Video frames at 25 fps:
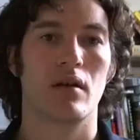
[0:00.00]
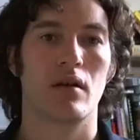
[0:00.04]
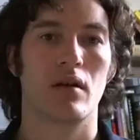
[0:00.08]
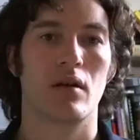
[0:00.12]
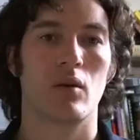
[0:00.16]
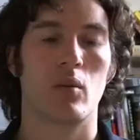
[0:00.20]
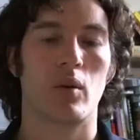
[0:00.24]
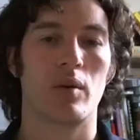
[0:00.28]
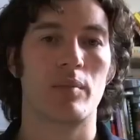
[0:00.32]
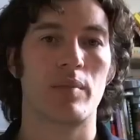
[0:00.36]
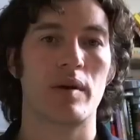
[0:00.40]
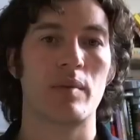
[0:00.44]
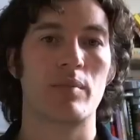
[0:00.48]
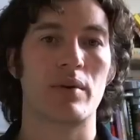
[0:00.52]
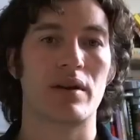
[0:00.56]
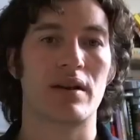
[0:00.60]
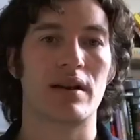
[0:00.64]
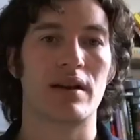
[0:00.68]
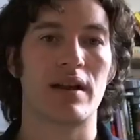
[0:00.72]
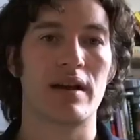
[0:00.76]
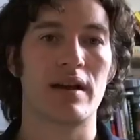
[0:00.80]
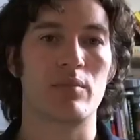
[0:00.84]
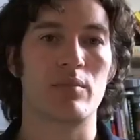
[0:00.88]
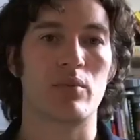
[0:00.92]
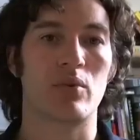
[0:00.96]
When people are
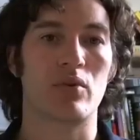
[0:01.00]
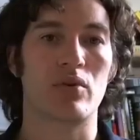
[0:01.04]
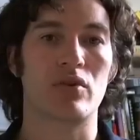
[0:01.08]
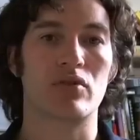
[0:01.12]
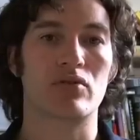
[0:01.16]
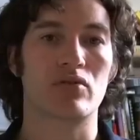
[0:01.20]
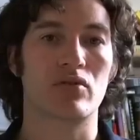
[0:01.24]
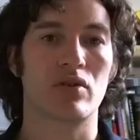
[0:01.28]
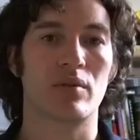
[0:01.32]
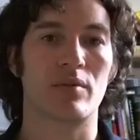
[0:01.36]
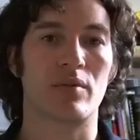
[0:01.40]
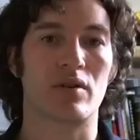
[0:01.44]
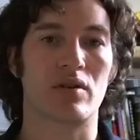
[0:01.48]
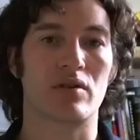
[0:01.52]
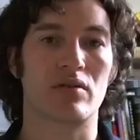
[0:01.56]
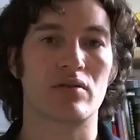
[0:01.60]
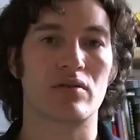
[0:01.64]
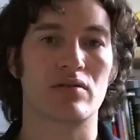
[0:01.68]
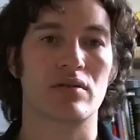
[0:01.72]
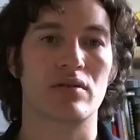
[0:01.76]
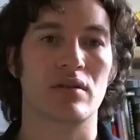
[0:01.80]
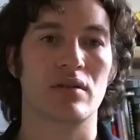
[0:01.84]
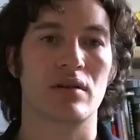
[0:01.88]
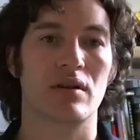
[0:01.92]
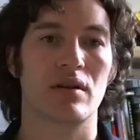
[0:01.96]
labelled as
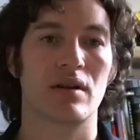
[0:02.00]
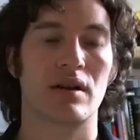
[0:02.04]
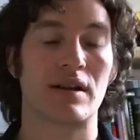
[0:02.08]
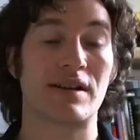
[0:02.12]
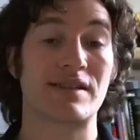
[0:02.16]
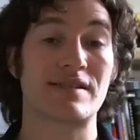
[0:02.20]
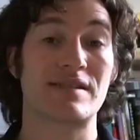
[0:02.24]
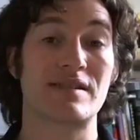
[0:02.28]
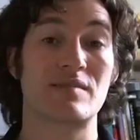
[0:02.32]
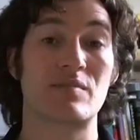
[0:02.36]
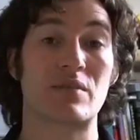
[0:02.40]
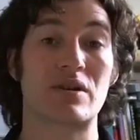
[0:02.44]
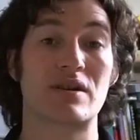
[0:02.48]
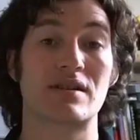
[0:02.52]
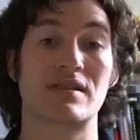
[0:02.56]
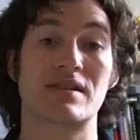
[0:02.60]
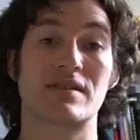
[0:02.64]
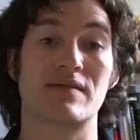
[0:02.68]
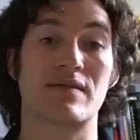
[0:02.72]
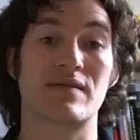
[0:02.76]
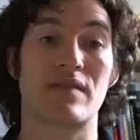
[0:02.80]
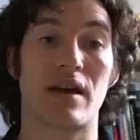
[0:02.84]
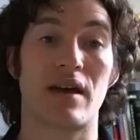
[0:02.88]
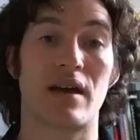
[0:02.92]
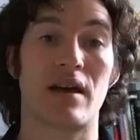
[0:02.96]
criminals, is this because
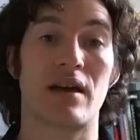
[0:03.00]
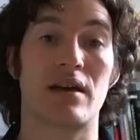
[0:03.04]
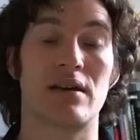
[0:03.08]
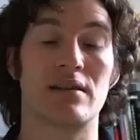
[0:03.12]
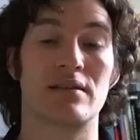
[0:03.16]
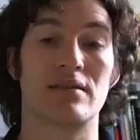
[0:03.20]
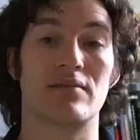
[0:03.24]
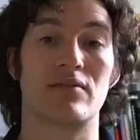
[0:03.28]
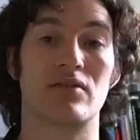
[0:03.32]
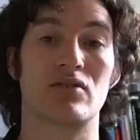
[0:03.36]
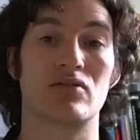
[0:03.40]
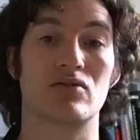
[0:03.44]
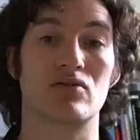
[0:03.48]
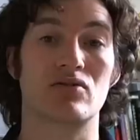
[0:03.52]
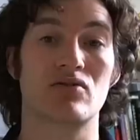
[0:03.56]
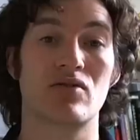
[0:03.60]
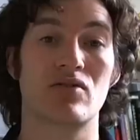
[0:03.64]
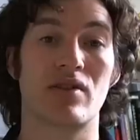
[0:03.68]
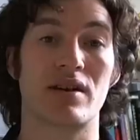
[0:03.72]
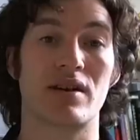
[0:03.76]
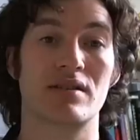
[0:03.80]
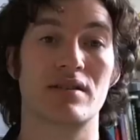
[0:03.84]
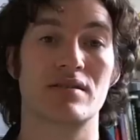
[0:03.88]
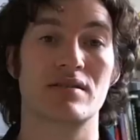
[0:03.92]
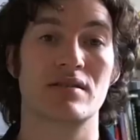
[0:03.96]
of their individual
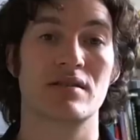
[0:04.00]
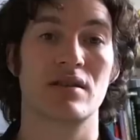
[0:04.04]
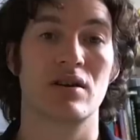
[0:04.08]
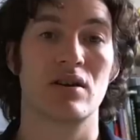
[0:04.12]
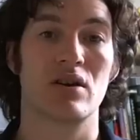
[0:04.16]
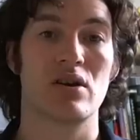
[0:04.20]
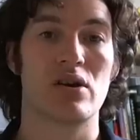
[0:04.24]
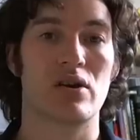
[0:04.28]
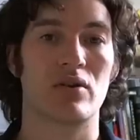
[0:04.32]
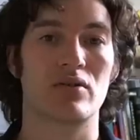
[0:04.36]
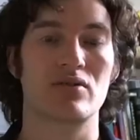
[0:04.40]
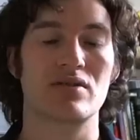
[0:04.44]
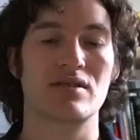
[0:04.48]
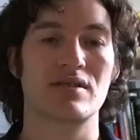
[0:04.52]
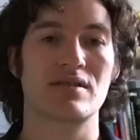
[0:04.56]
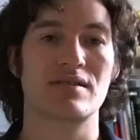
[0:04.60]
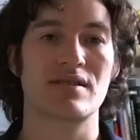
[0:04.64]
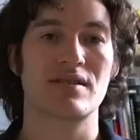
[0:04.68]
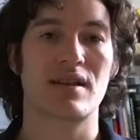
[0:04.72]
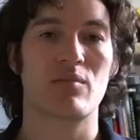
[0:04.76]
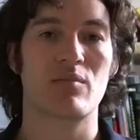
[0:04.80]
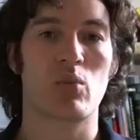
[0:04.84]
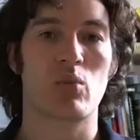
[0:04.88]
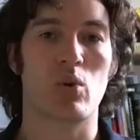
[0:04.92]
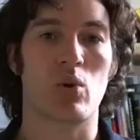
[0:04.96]
traits, or does it
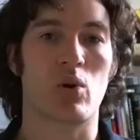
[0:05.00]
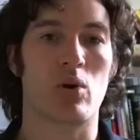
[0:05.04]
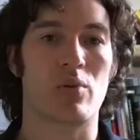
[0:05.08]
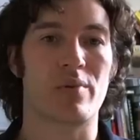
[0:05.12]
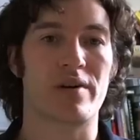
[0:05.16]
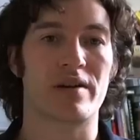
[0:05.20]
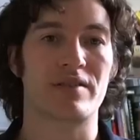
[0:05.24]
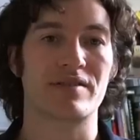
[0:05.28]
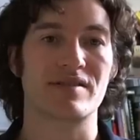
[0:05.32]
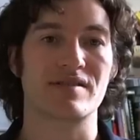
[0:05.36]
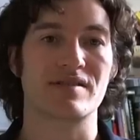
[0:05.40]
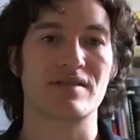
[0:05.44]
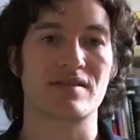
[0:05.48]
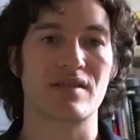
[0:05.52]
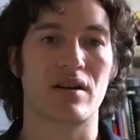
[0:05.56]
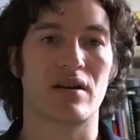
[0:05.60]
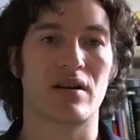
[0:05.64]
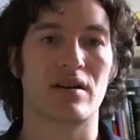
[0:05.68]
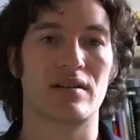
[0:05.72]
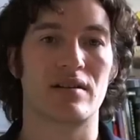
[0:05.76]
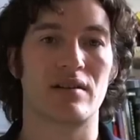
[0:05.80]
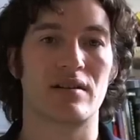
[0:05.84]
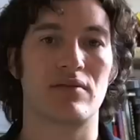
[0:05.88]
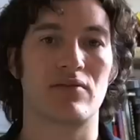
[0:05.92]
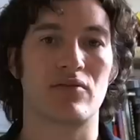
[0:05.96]
say more about the
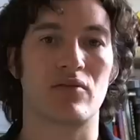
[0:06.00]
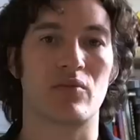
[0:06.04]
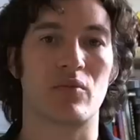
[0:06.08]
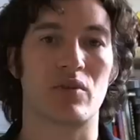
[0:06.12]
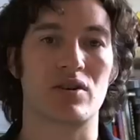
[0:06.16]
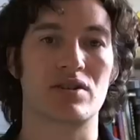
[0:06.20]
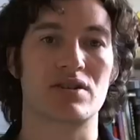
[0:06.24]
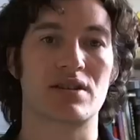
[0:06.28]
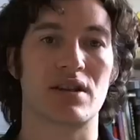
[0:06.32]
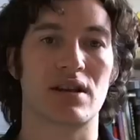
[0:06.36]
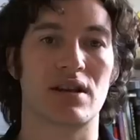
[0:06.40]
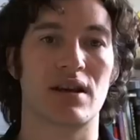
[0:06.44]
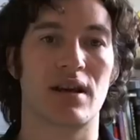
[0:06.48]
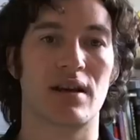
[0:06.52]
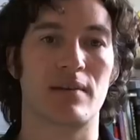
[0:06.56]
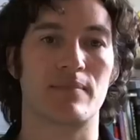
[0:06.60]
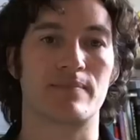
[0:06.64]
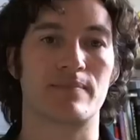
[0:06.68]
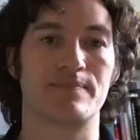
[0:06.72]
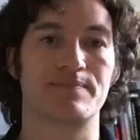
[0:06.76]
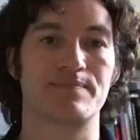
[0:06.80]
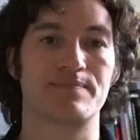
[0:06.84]
society from which they came?